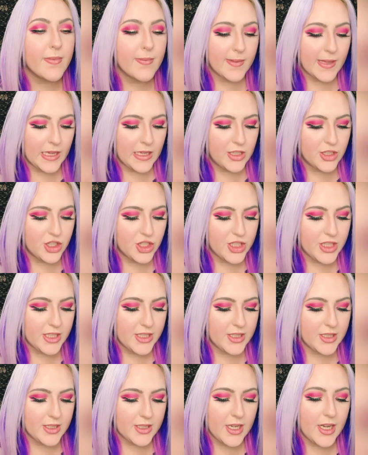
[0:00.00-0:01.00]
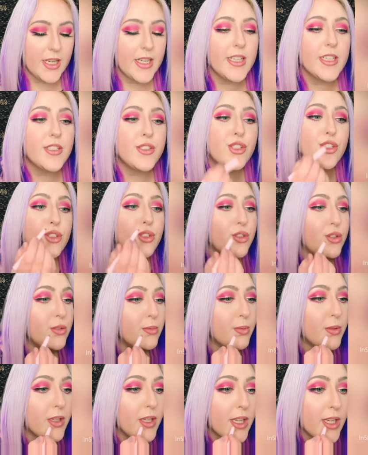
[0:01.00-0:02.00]
she decided to
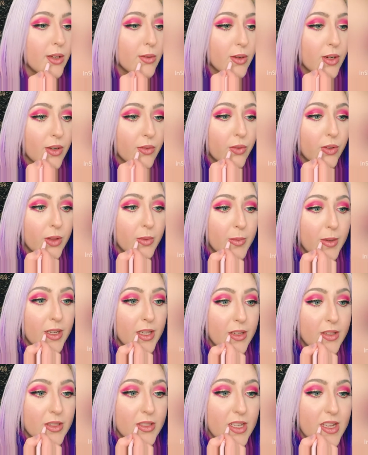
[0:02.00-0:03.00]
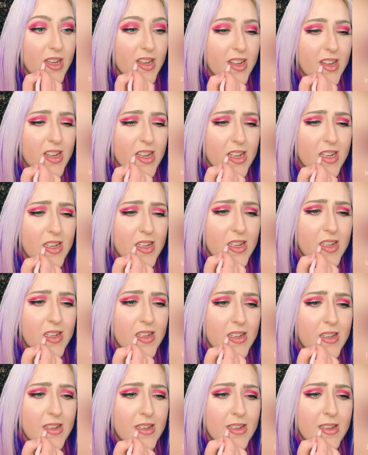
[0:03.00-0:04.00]
play rough with me. I was like
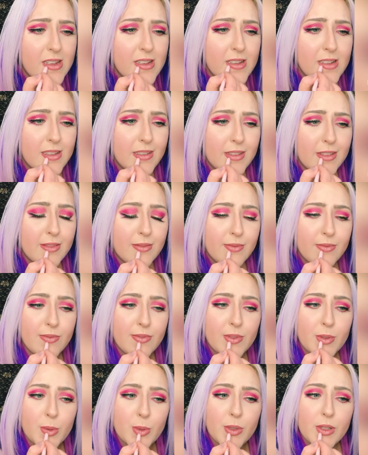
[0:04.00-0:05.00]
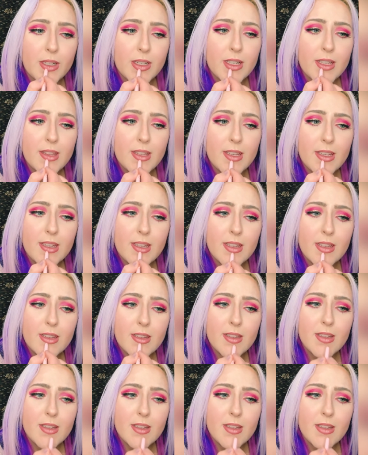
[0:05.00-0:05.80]
4, I think.